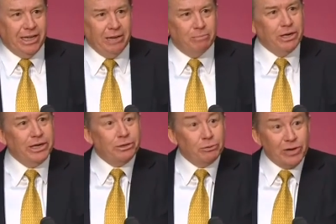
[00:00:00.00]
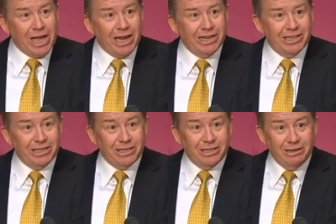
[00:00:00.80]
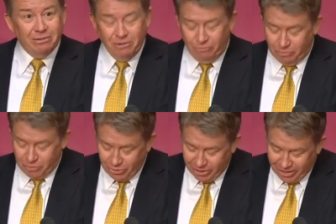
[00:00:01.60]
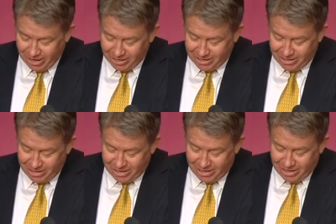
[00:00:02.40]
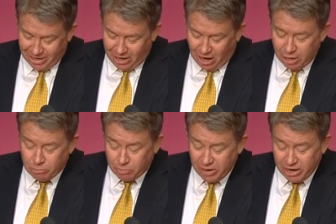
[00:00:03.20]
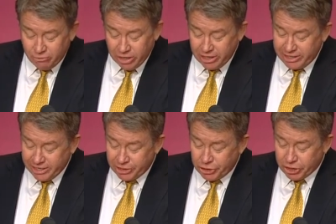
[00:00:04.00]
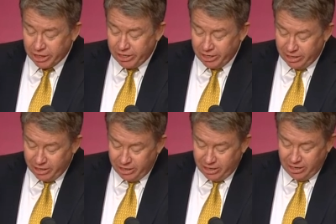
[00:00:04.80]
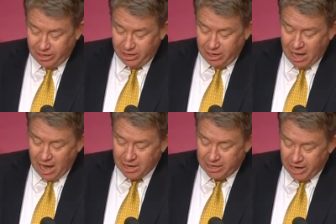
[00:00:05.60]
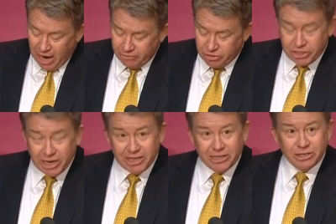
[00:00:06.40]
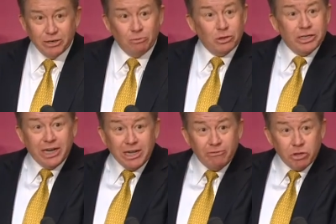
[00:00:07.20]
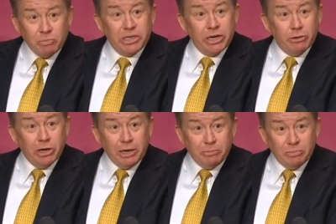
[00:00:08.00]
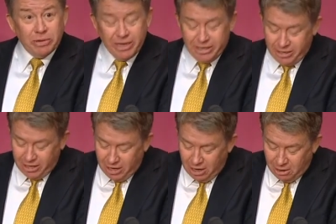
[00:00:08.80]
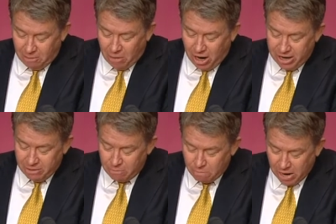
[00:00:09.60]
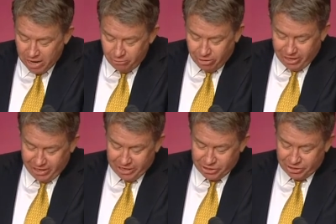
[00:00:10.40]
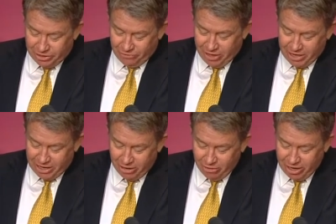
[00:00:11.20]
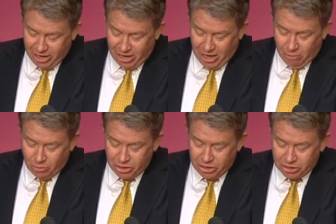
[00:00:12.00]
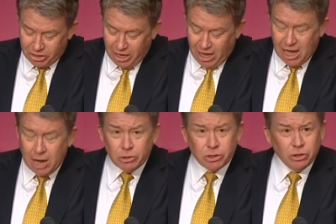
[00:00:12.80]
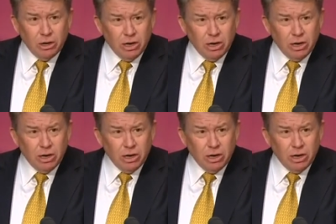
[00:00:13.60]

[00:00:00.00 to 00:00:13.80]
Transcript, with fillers: in political realities from doing that. I'd prepared really diligently and none of the senators wanted any of the material I'd prepared. My main recollection of that hearing was it was